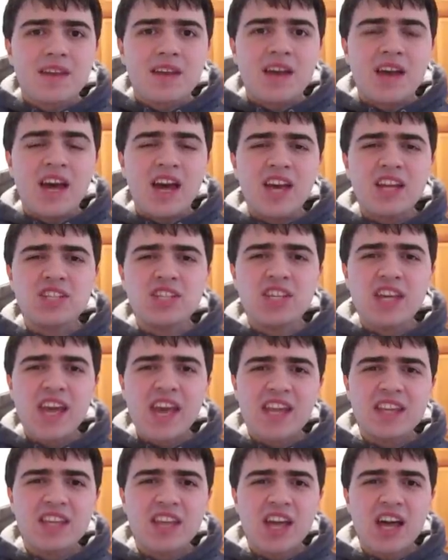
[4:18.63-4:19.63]

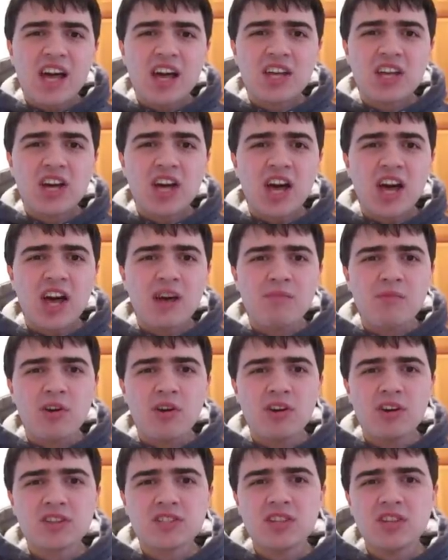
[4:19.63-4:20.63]
IGN.com
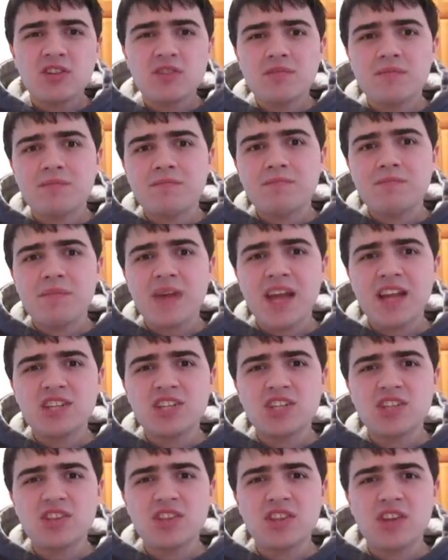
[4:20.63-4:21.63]
also
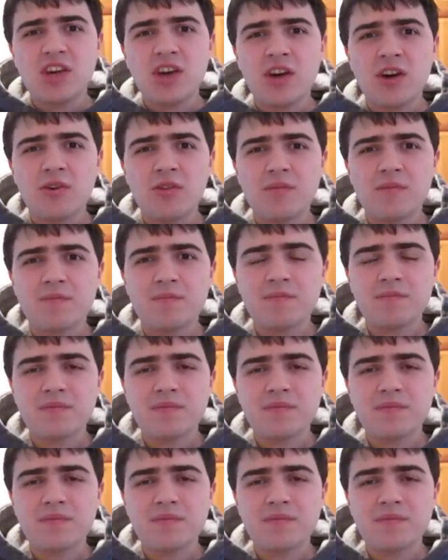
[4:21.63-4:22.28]
mentioned, though,